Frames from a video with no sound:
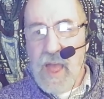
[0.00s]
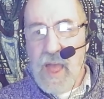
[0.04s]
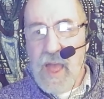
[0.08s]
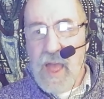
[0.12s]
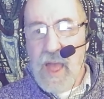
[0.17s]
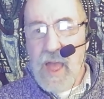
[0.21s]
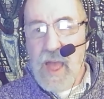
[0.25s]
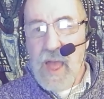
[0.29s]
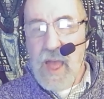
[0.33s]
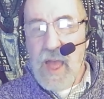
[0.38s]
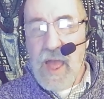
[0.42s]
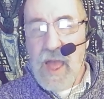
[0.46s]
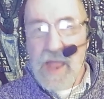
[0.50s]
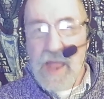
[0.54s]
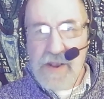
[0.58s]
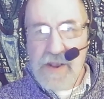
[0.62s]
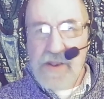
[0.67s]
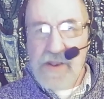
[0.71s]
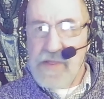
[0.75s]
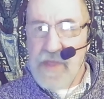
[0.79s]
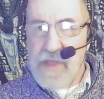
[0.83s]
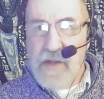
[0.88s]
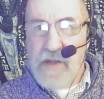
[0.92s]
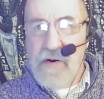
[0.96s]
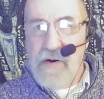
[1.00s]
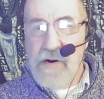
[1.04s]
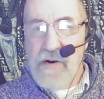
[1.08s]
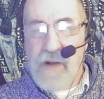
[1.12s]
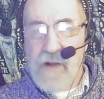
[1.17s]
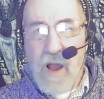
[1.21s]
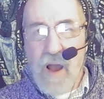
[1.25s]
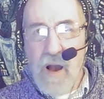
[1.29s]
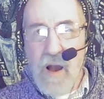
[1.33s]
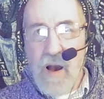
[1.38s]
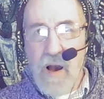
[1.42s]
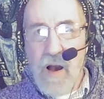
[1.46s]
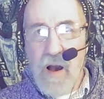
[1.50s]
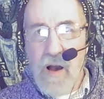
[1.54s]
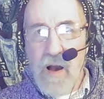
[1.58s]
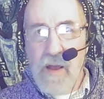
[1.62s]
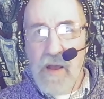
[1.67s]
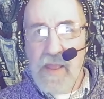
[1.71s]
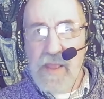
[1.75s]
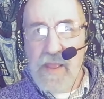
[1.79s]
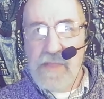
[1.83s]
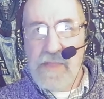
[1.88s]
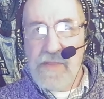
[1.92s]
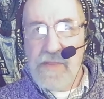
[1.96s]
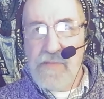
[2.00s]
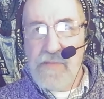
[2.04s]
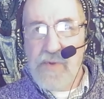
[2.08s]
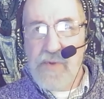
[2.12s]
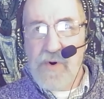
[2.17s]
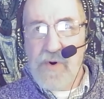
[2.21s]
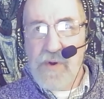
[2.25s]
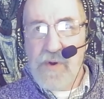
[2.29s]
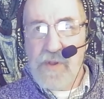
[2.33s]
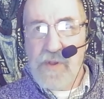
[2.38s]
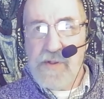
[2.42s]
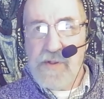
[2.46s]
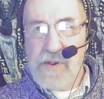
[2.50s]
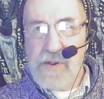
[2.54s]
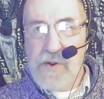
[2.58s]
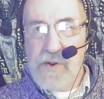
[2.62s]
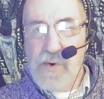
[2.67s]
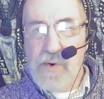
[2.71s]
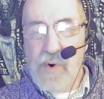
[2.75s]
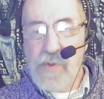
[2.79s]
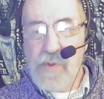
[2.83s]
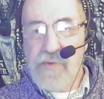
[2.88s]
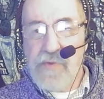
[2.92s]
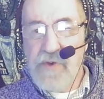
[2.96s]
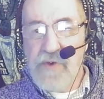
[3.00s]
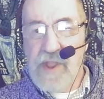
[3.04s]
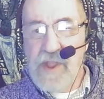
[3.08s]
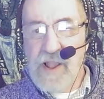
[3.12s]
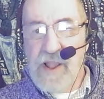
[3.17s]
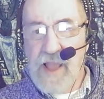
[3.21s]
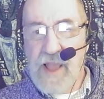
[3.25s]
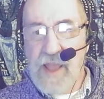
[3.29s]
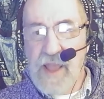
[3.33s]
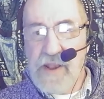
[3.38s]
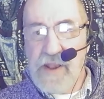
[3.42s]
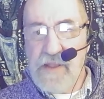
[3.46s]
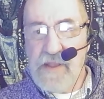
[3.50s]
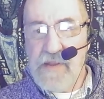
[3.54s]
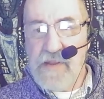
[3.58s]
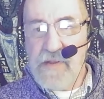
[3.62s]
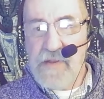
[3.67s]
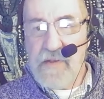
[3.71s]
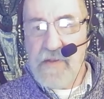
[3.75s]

And there are in the book 2 or 3 letters of